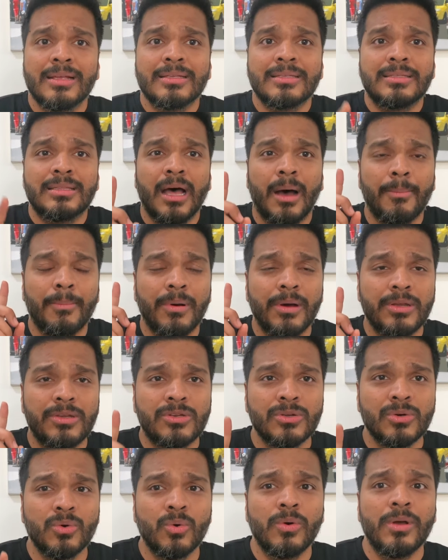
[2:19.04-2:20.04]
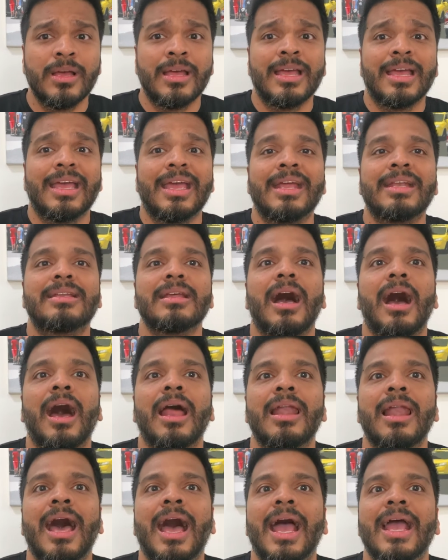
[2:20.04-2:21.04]
Number two, it
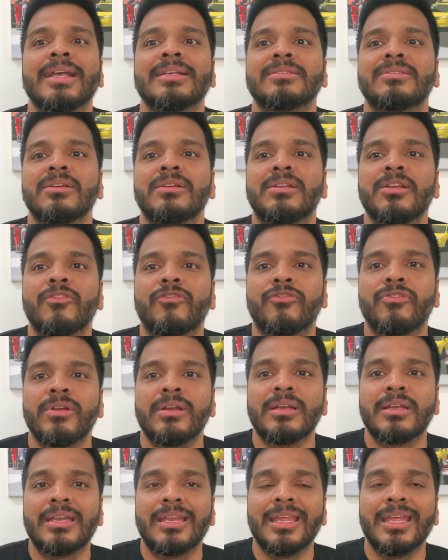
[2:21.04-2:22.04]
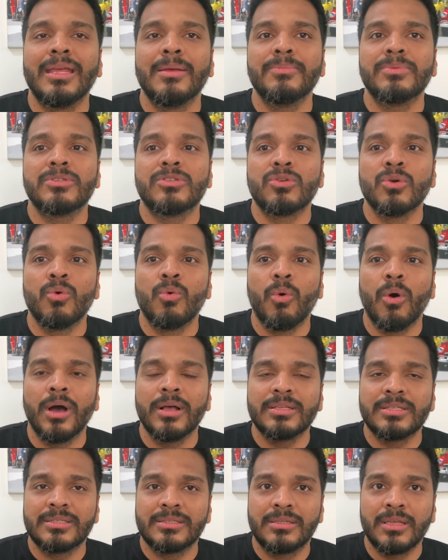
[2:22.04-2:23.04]
aligns the different teams
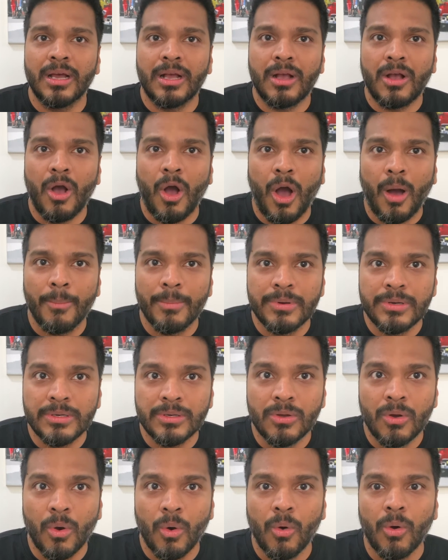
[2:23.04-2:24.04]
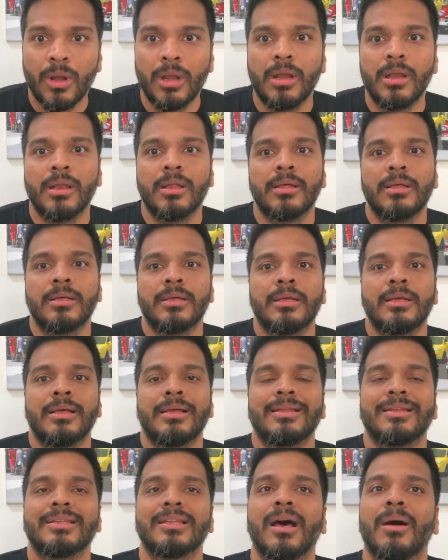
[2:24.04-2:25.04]
towards the common goal.
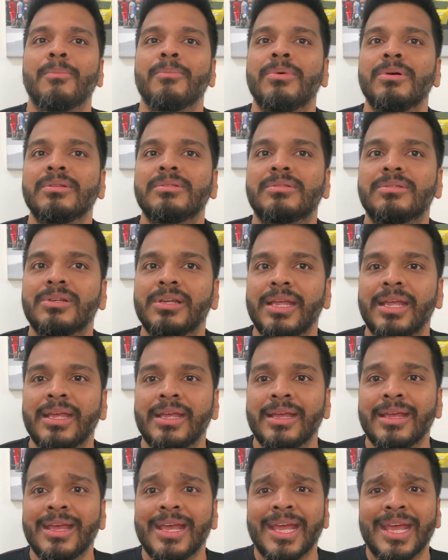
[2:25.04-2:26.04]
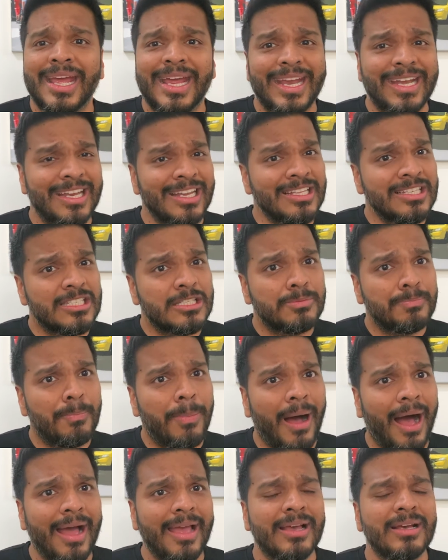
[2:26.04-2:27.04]
Number three, it
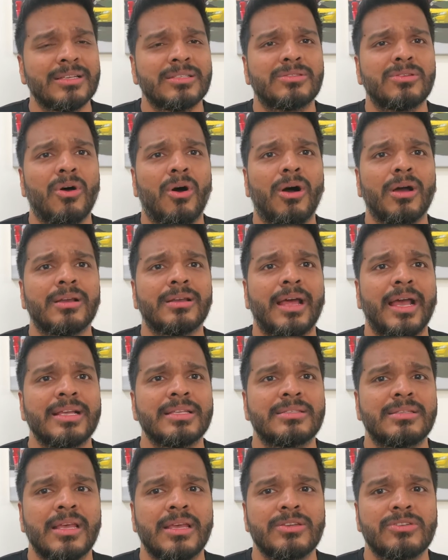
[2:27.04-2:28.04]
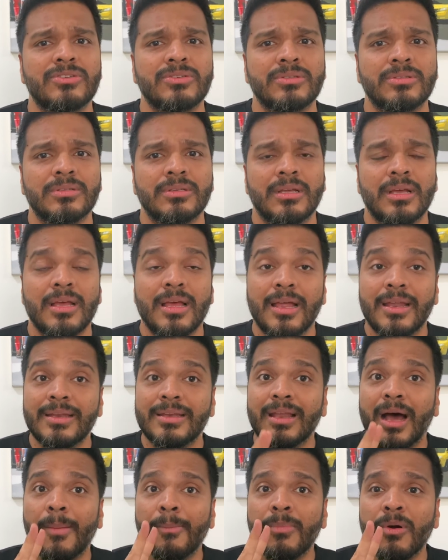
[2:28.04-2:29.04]
inspires the organization.
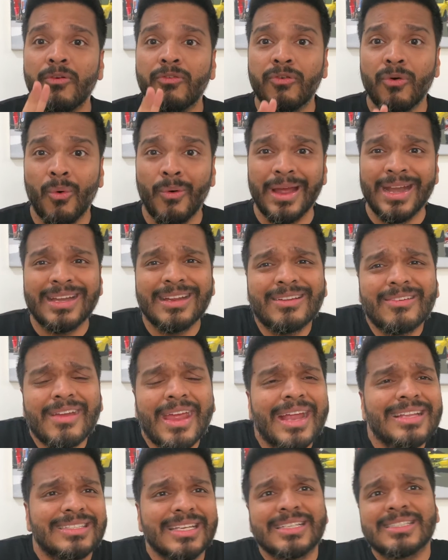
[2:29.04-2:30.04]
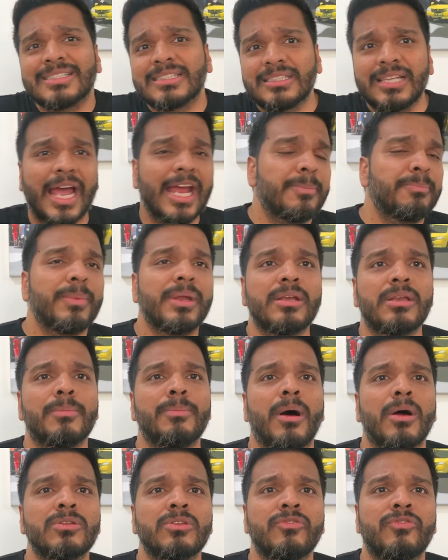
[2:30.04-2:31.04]
Number four, it creates excitement
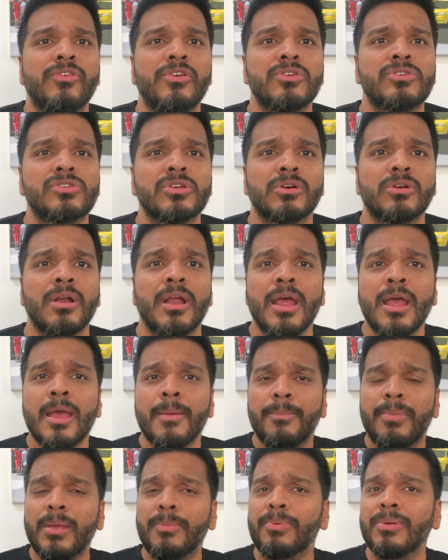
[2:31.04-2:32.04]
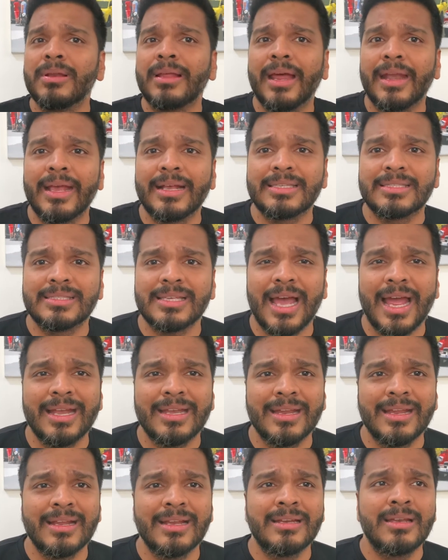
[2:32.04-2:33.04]
about the future. People get
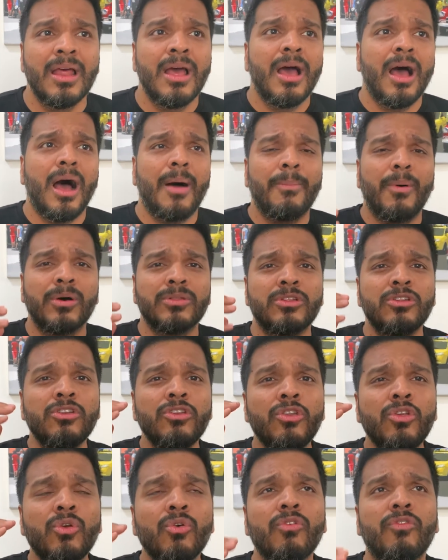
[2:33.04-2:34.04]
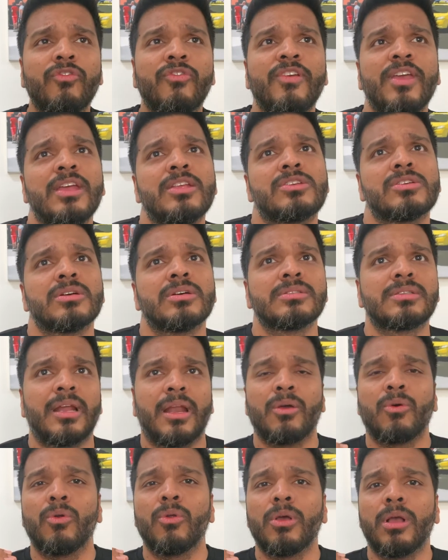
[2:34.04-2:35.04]
excited about the new features that
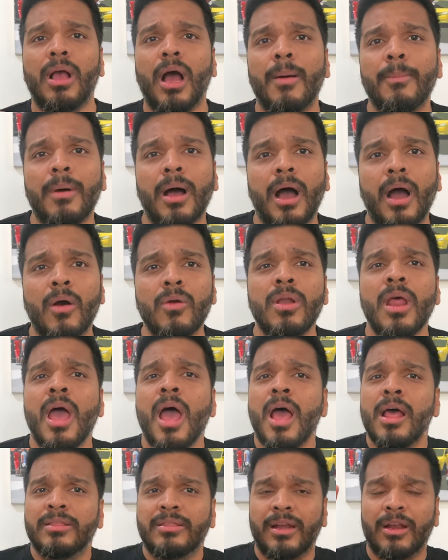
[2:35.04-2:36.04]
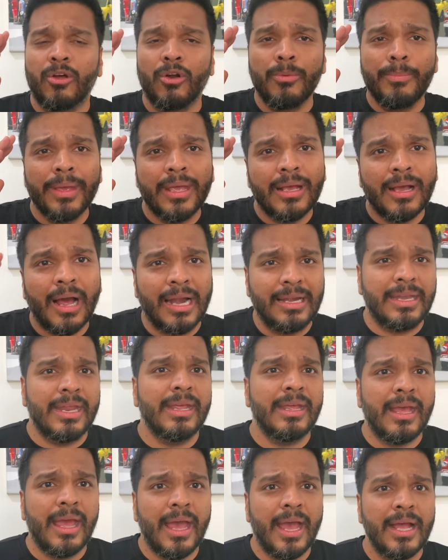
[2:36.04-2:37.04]
are going to come out, that are going to be
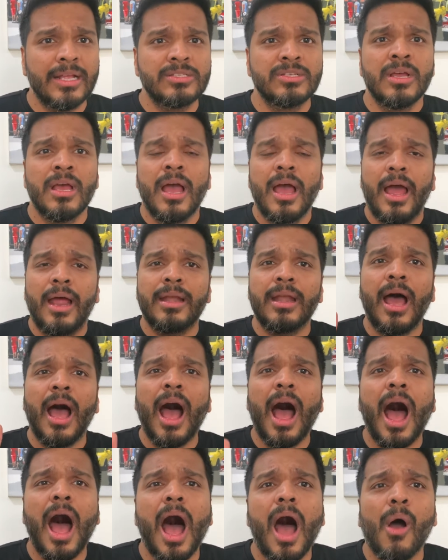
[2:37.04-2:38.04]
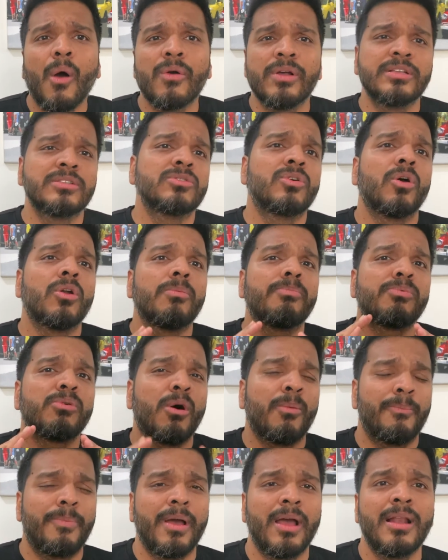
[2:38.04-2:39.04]
cutting edge, and how it's going to
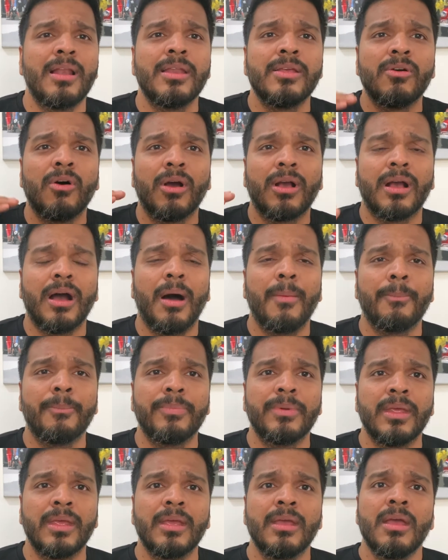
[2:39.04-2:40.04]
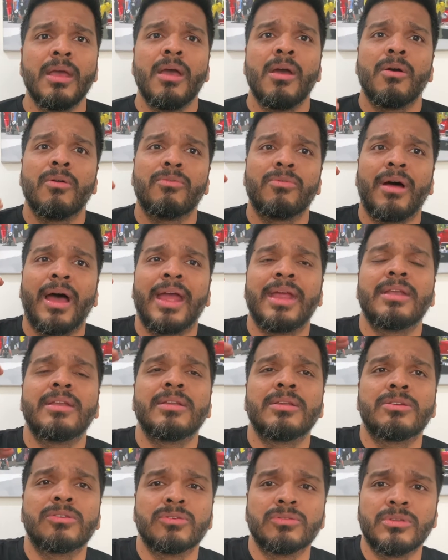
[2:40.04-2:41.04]
propel your company
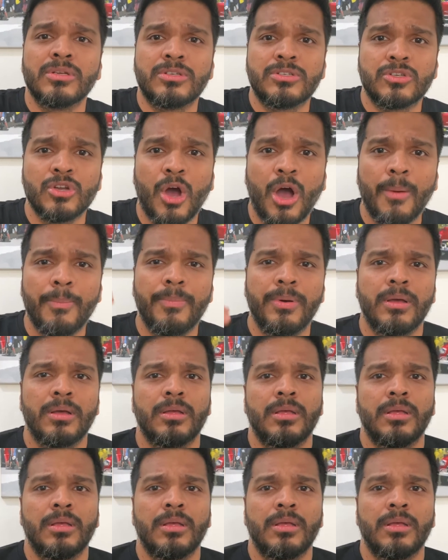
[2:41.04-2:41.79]
right to the top.